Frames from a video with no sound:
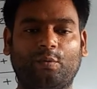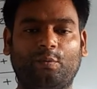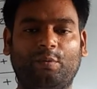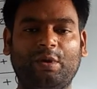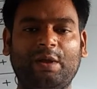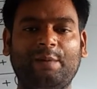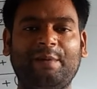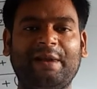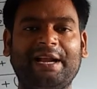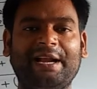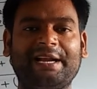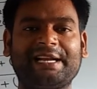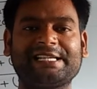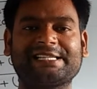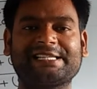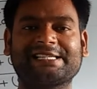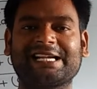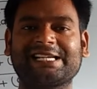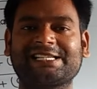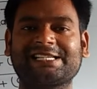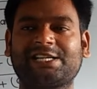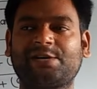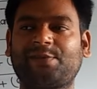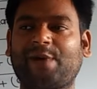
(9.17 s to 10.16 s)
we will
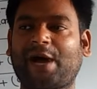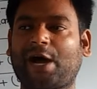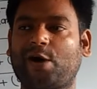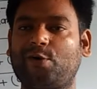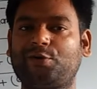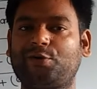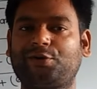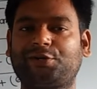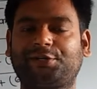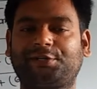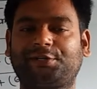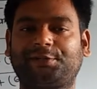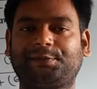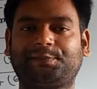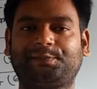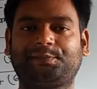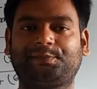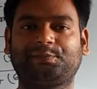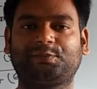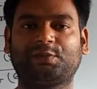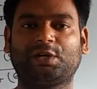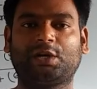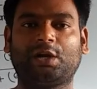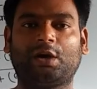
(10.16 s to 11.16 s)
discuss about
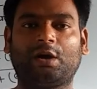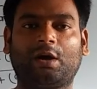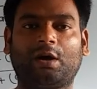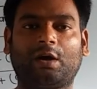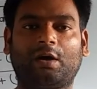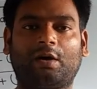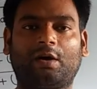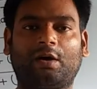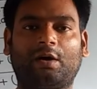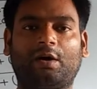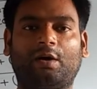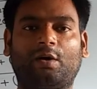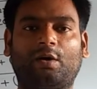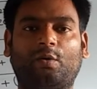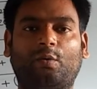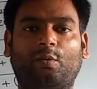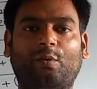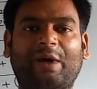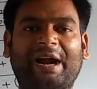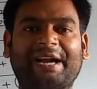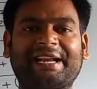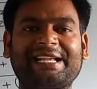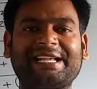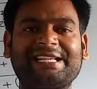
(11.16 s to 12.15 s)

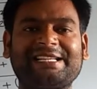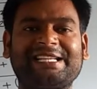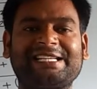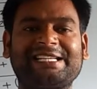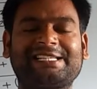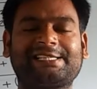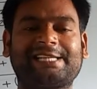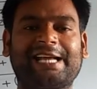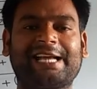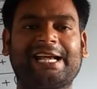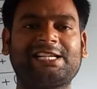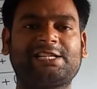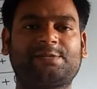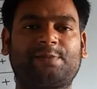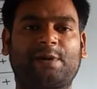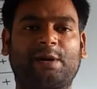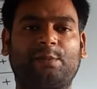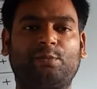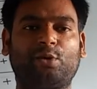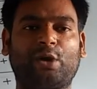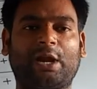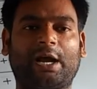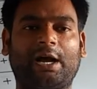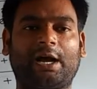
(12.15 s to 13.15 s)
what is distance
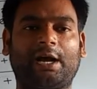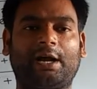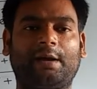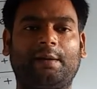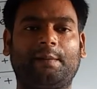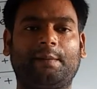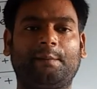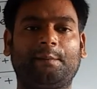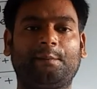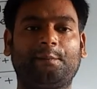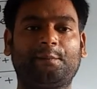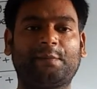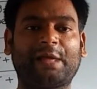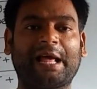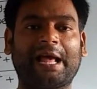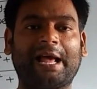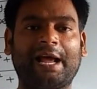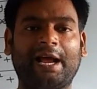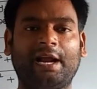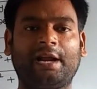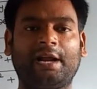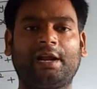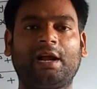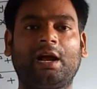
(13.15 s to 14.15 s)
formula
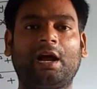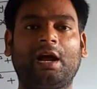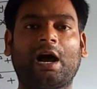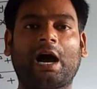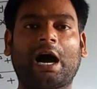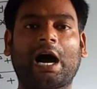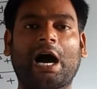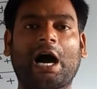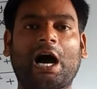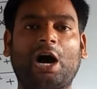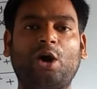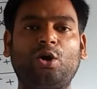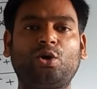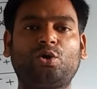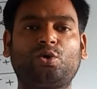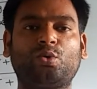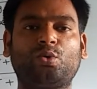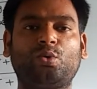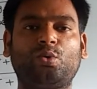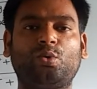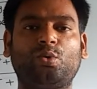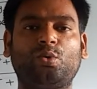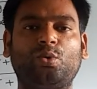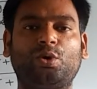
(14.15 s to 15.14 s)
and how
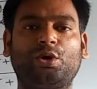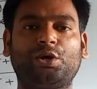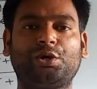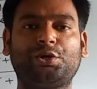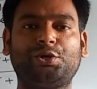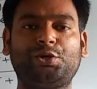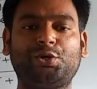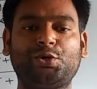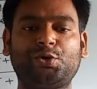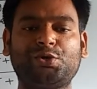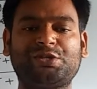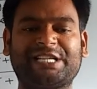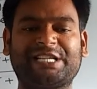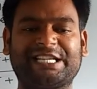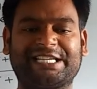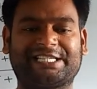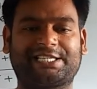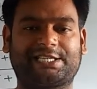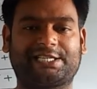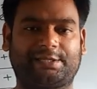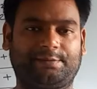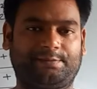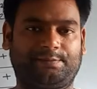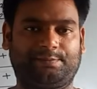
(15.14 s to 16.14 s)
to use
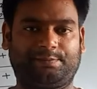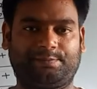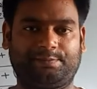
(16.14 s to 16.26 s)
it.